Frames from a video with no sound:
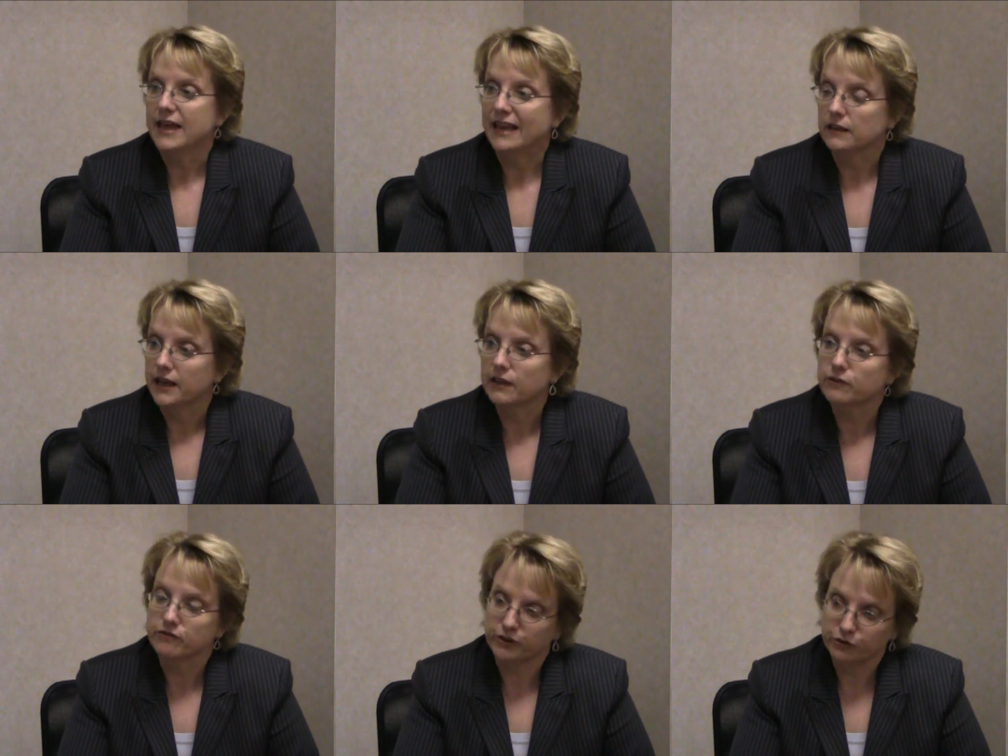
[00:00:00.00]
That
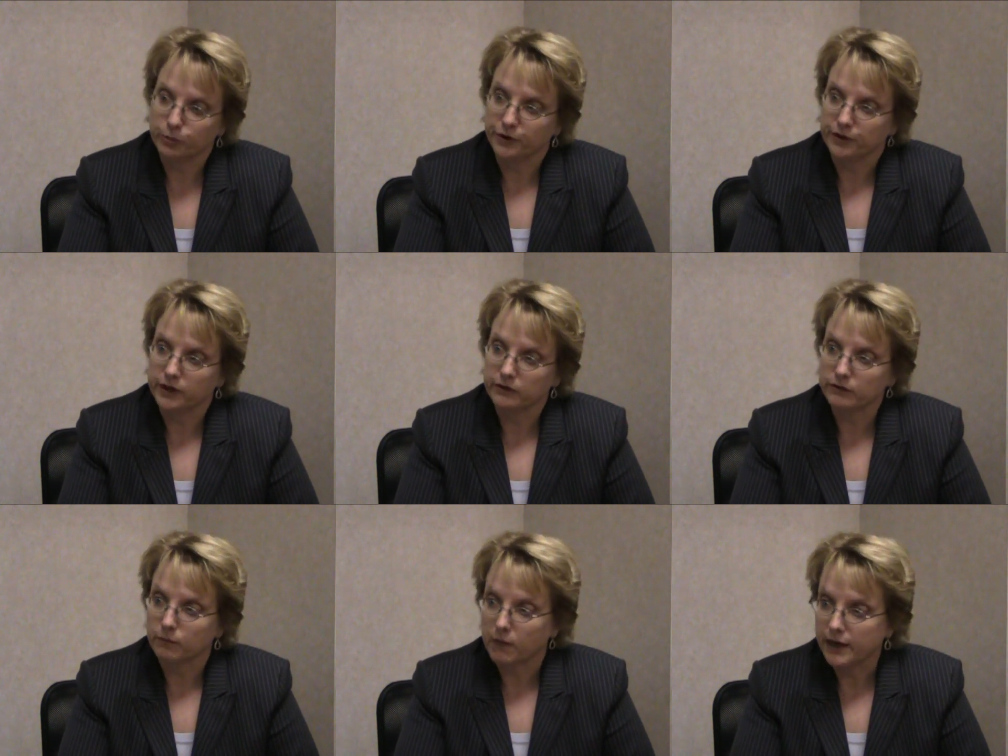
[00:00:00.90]
length of
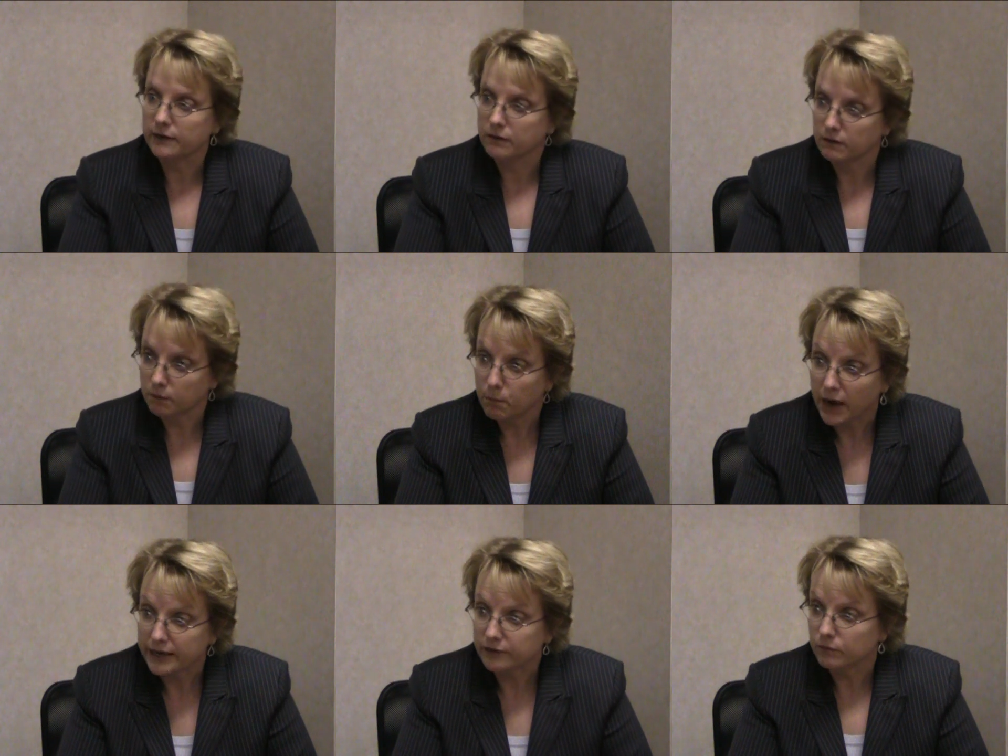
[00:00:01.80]
experience
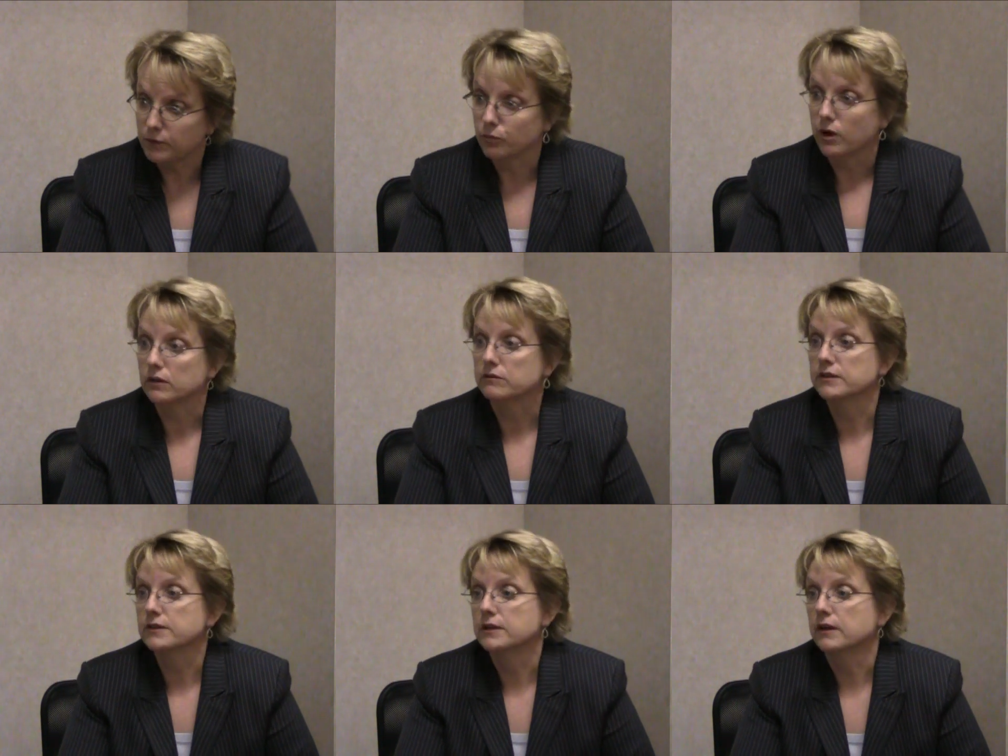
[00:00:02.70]
might be
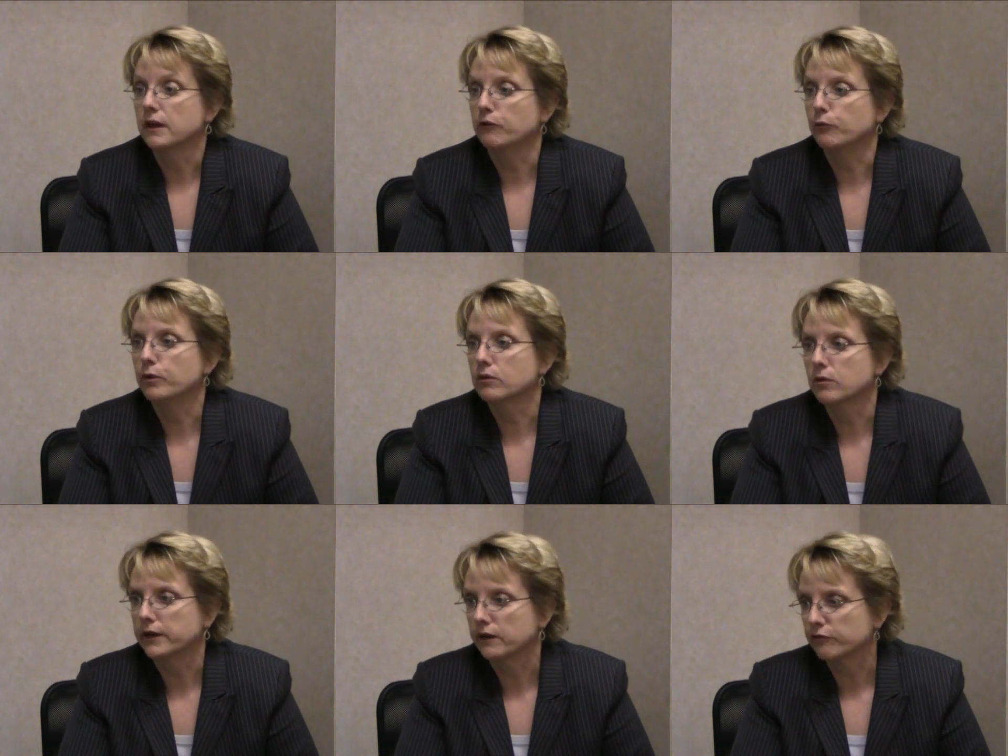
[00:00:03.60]
relevant if we were
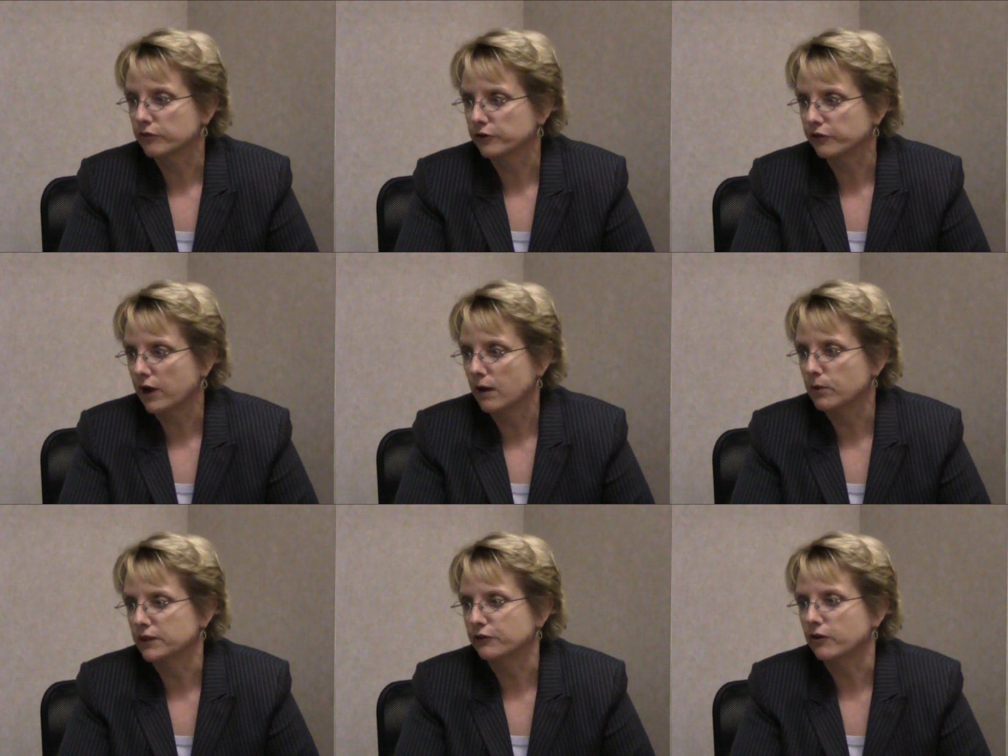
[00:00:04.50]
running for a job
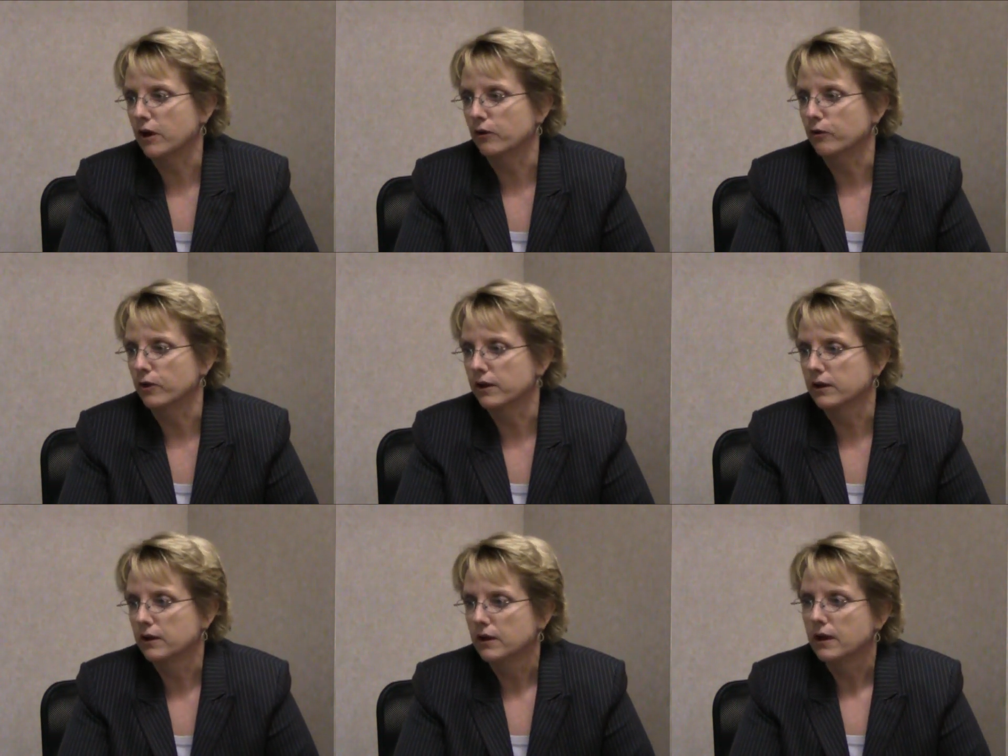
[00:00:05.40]
on the trial court,
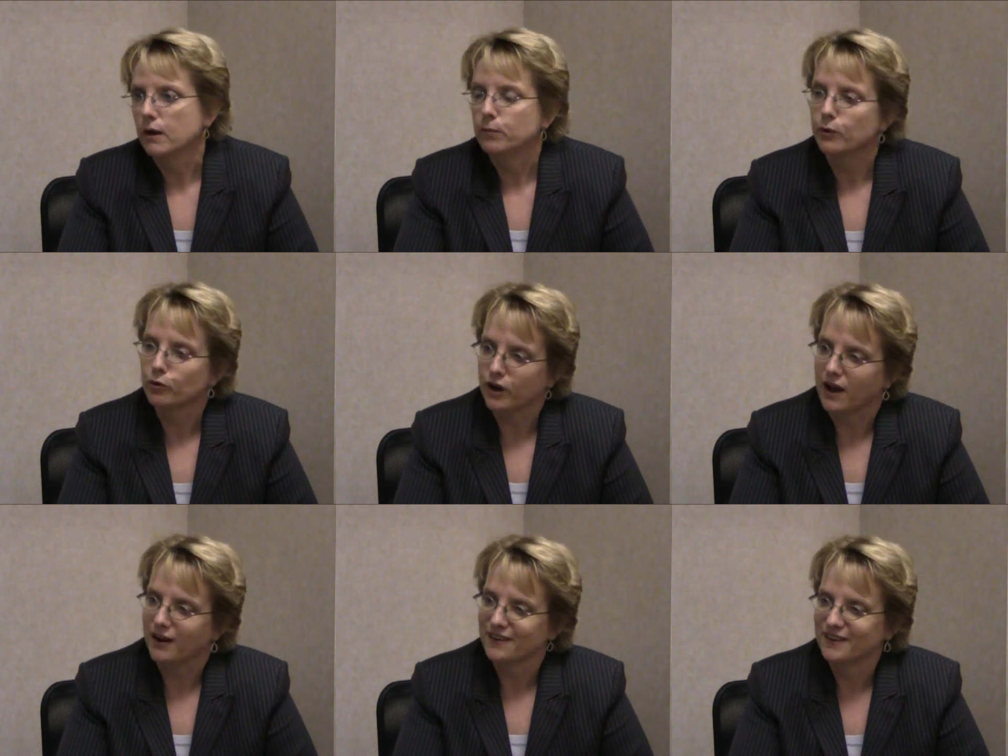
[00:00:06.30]
but we're
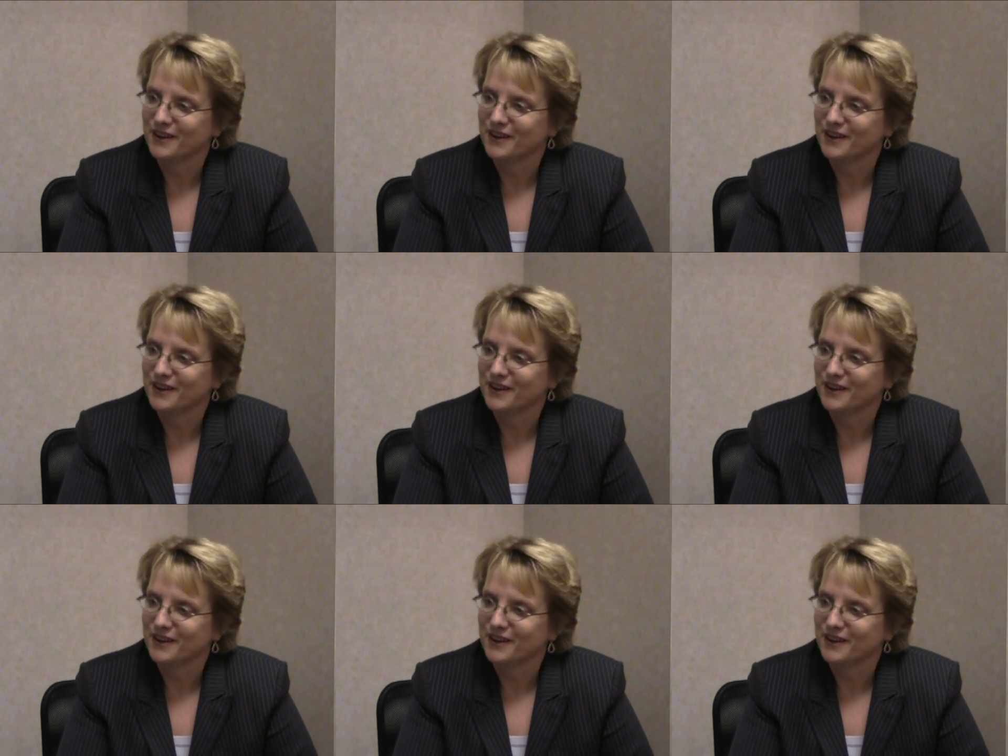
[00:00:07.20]
not.